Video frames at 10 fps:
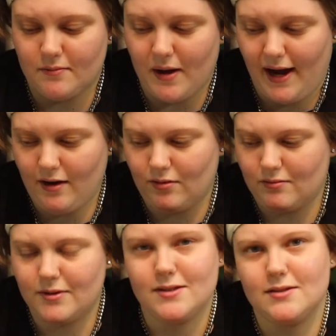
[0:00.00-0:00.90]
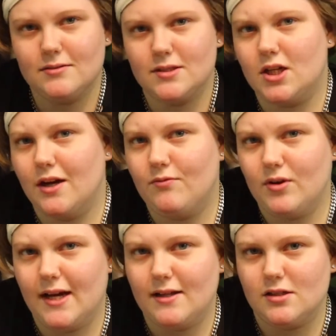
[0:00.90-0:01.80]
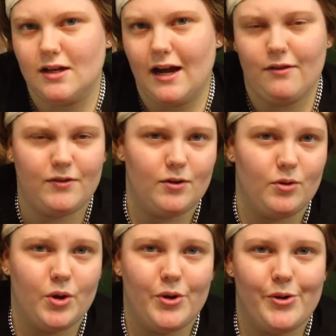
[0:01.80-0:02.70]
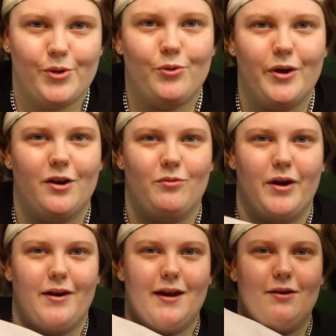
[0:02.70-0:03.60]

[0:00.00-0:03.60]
but I don't listen to Grateful Dead to kind of feel weird wearing